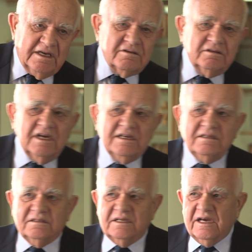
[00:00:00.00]
until
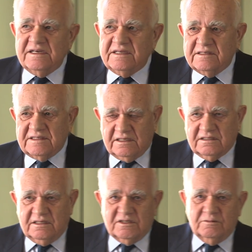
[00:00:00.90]
the
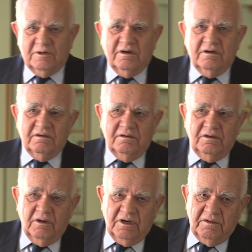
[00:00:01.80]
1960s, where
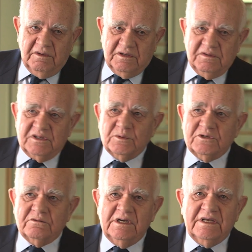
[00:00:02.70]
this
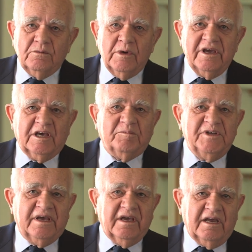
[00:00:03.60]
was really a
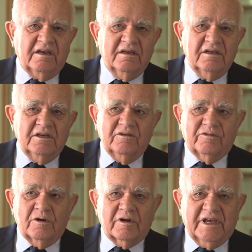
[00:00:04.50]
wake-up decade
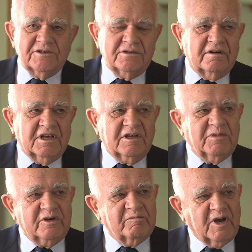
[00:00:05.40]
for rock engineering
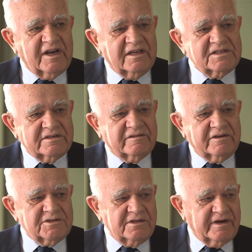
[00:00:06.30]
in both mining and
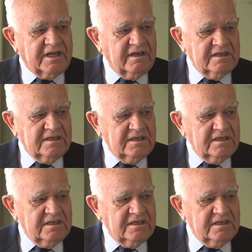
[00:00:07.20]
civil engineering.